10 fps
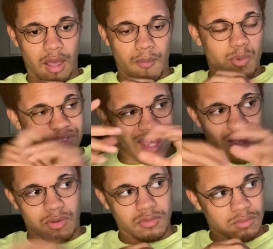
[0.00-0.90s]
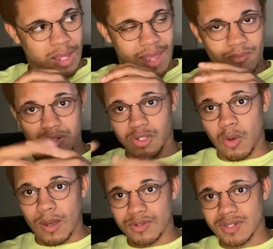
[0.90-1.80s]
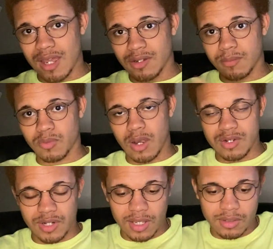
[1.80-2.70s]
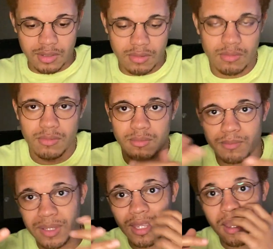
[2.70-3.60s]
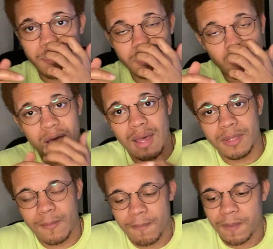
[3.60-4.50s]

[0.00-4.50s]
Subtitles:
without having to go outside of the project to picking up a new hobby.